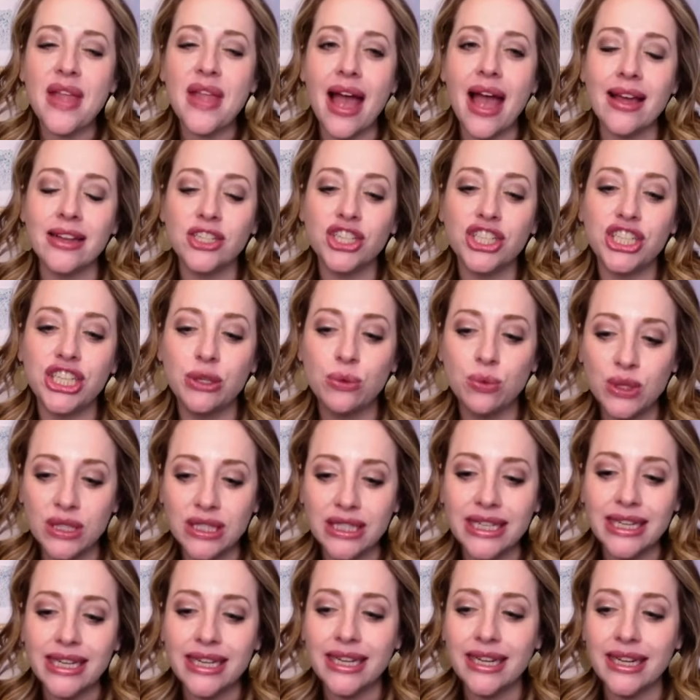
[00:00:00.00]
And she
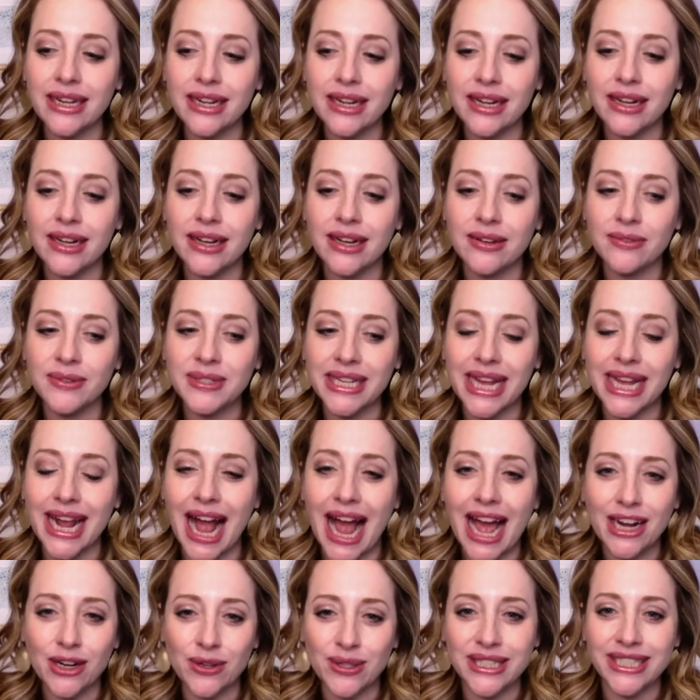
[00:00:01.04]
really was
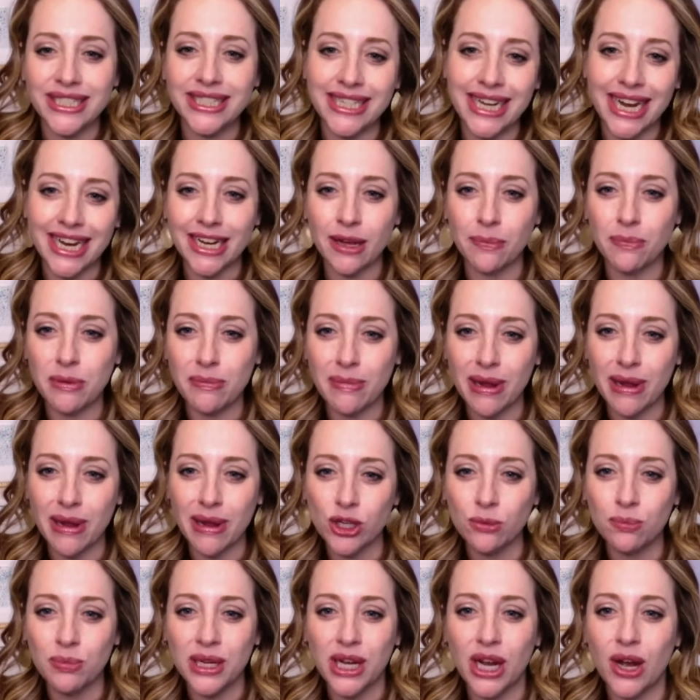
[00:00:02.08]
like, I don't stand up in my
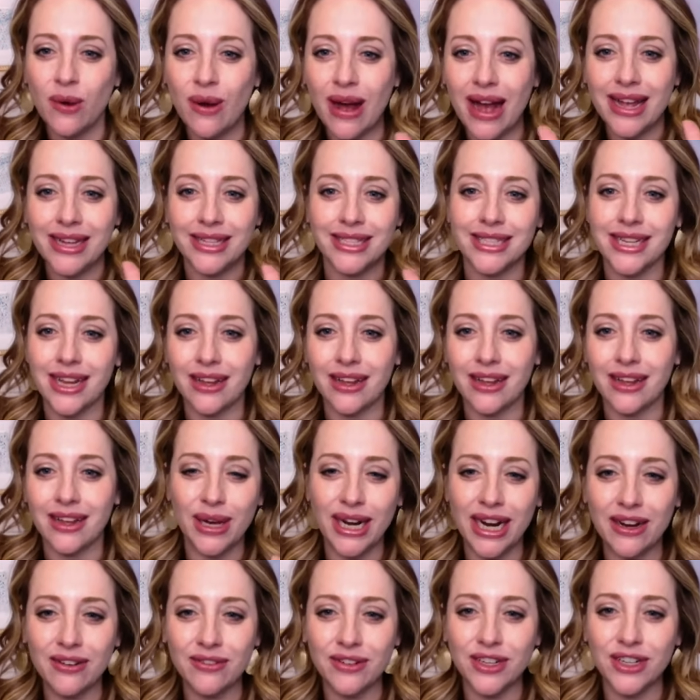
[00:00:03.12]
group and go, I sell
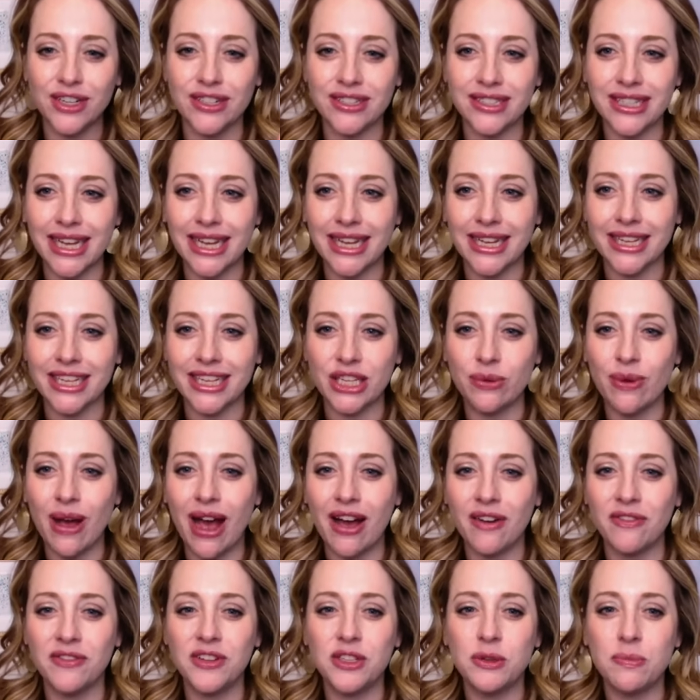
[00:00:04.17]
whatever. Like, you
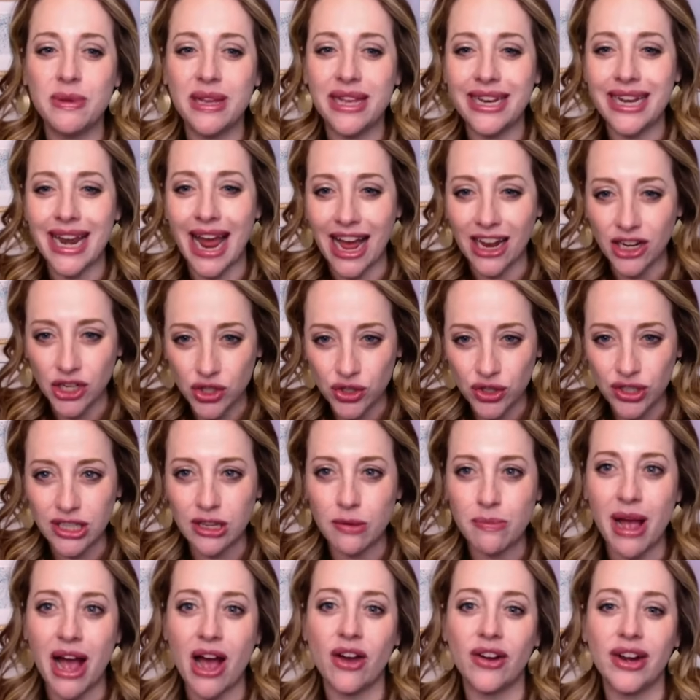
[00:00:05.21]
have to be natural
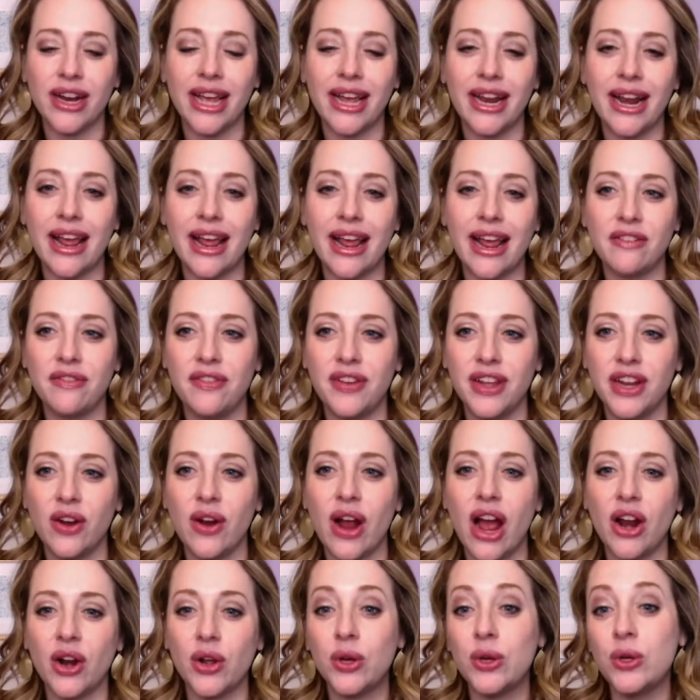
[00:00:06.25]
about it and figure
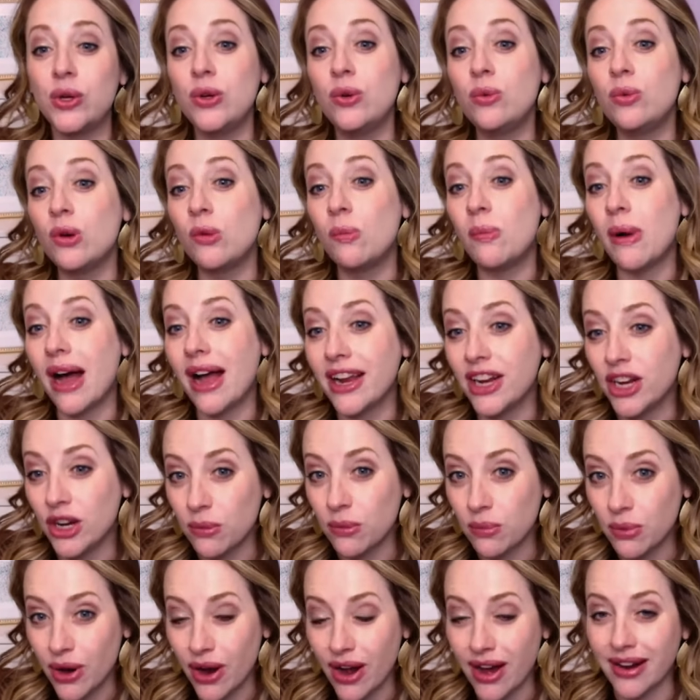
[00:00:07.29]
out who will buy
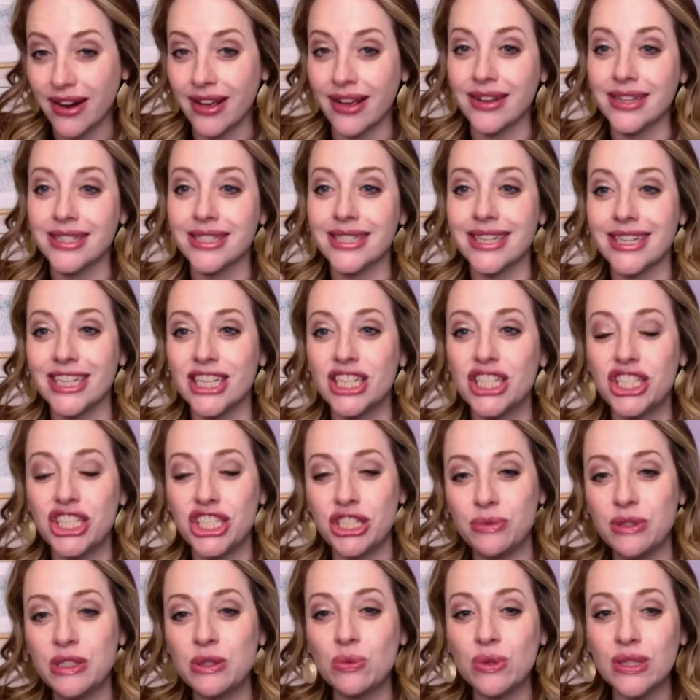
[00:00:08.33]
your products. And
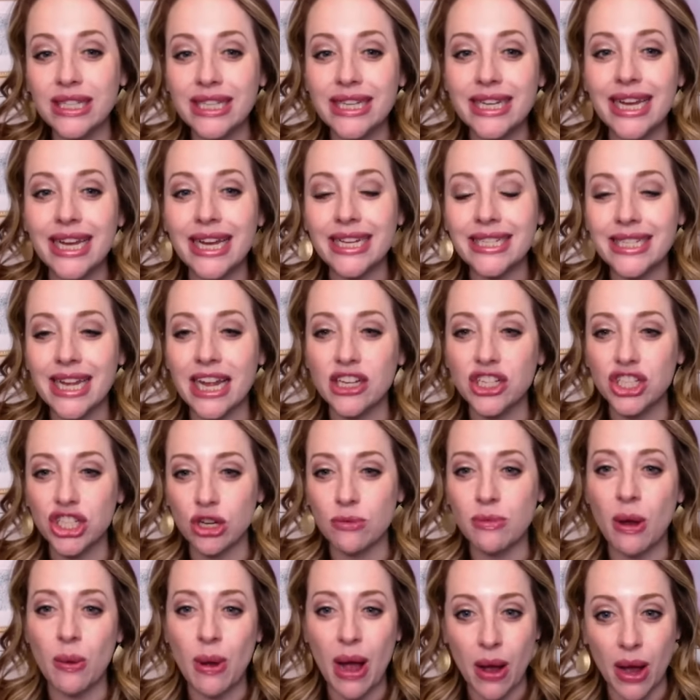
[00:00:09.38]
she was really
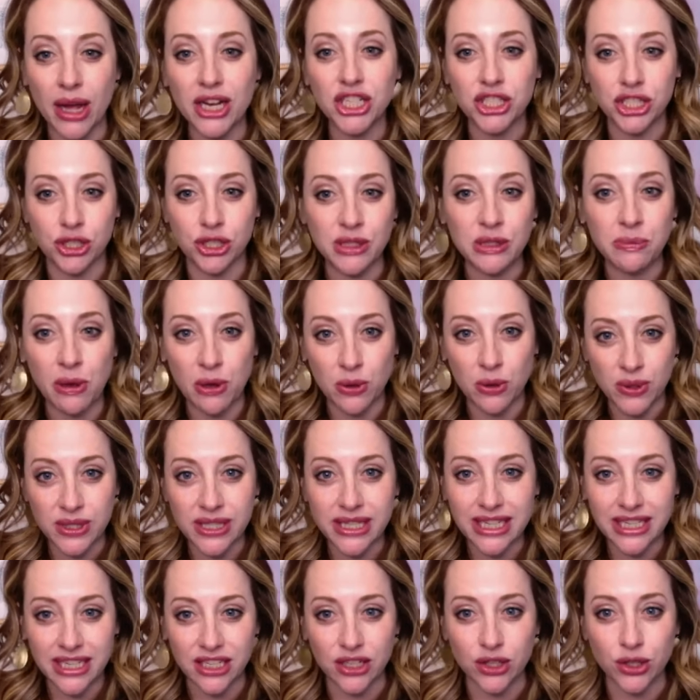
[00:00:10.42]
intentional about how she was
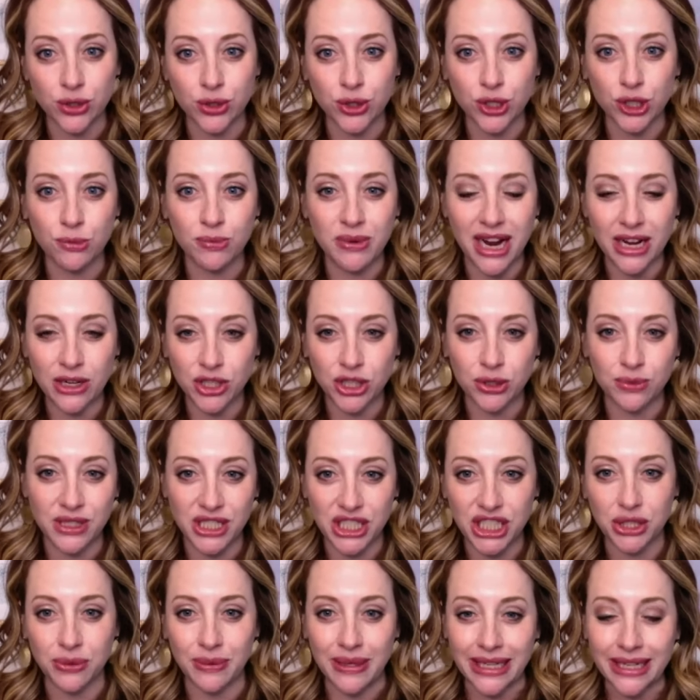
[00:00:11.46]
posting in her group and how she was
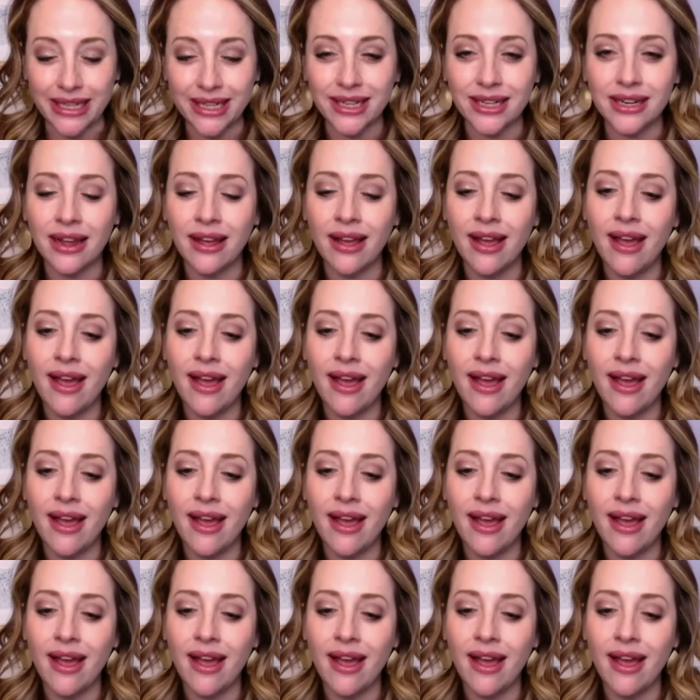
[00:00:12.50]
doing it.